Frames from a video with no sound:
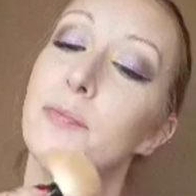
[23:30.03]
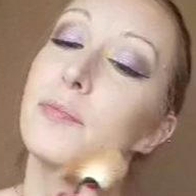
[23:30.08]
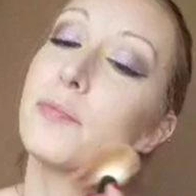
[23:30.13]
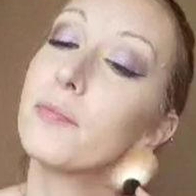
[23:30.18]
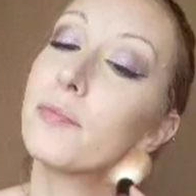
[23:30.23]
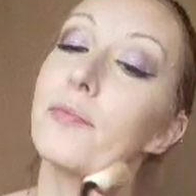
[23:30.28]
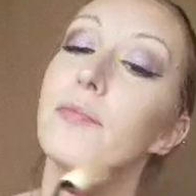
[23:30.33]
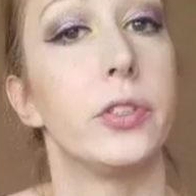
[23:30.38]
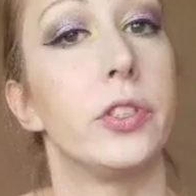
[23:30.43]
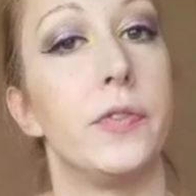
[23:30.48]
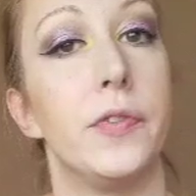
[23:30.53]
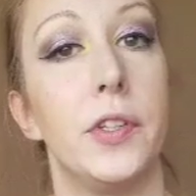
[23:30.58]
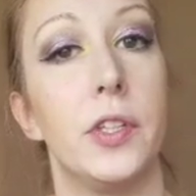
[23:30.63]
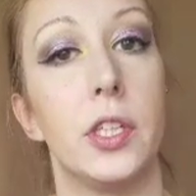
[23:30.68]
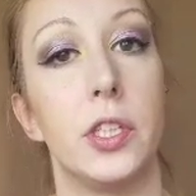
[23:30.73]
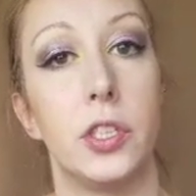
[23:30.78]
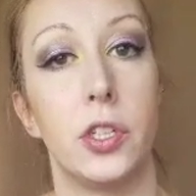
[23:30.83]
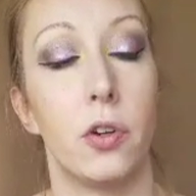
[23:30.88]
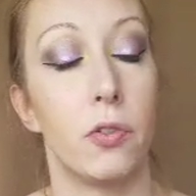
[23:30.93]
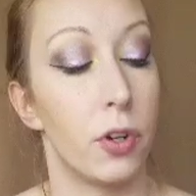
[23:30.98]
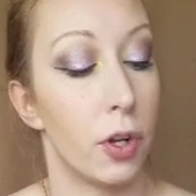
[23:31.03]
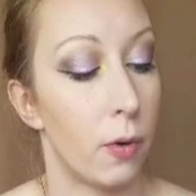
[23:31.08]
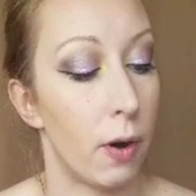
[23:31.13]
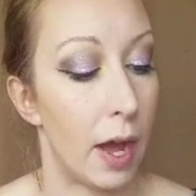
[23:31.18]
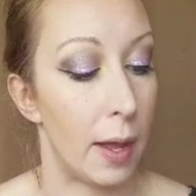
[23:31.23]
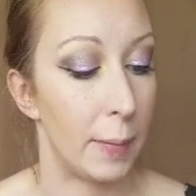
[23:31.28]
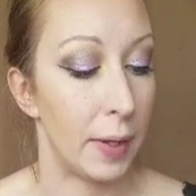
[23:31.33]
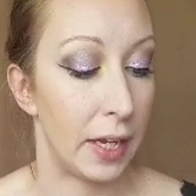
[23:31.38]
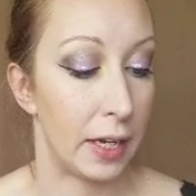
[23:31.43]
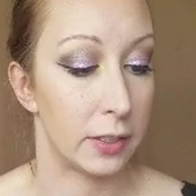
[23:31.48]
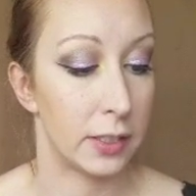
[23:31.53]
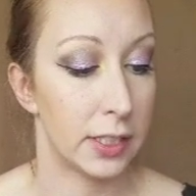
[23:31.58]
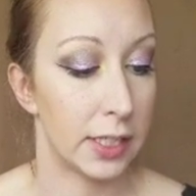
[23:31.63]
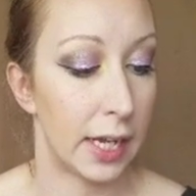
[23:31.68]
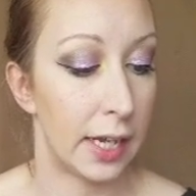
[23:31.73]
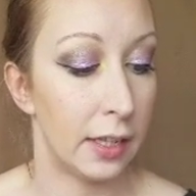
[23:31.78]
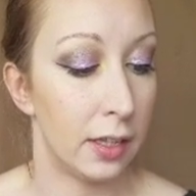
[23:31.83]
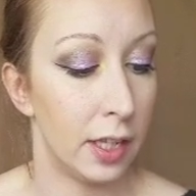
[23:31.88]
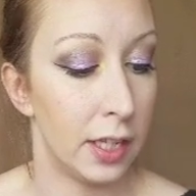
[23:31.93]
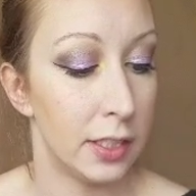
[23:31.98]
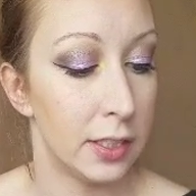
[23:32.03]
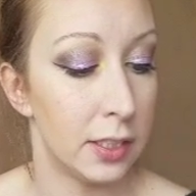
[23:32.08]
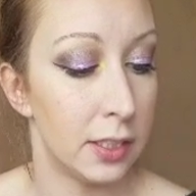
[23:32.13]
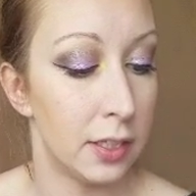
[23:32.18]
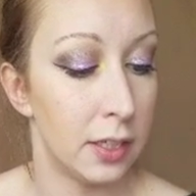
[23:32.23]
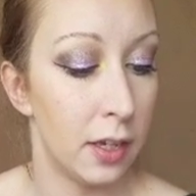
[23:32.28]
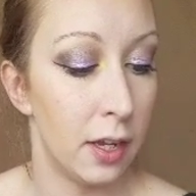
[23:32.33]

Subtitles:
Those of you that don't know, I'm a hairstylist.